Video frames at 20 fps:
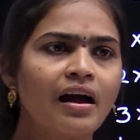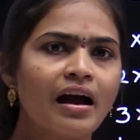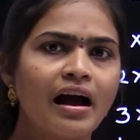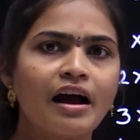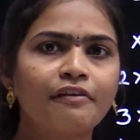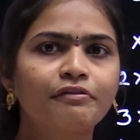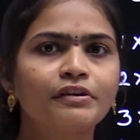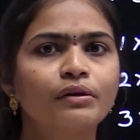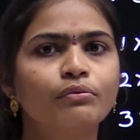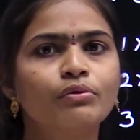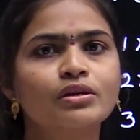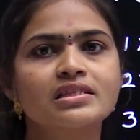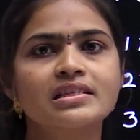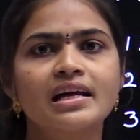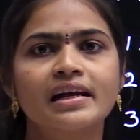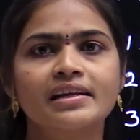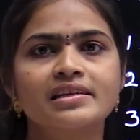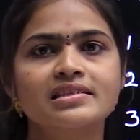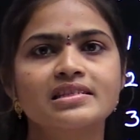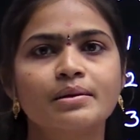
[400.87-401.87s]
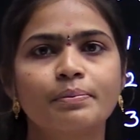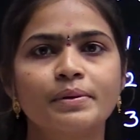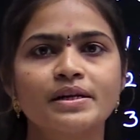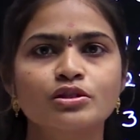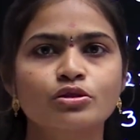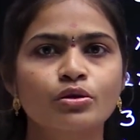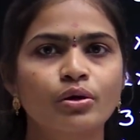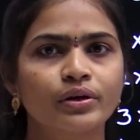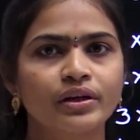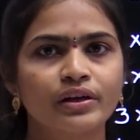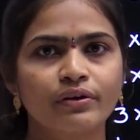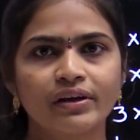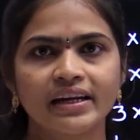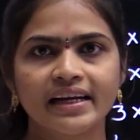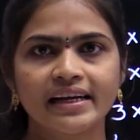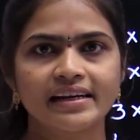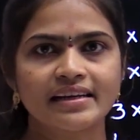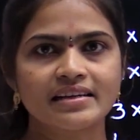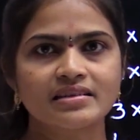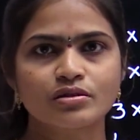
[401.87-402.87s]
afterwards that is depends on your
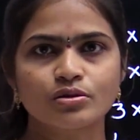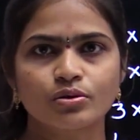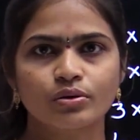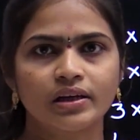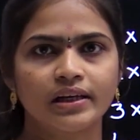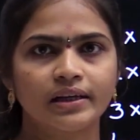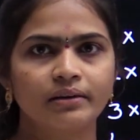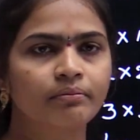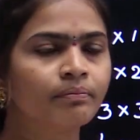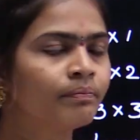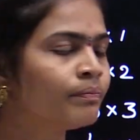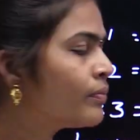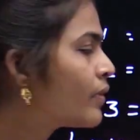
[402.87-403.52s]
interest only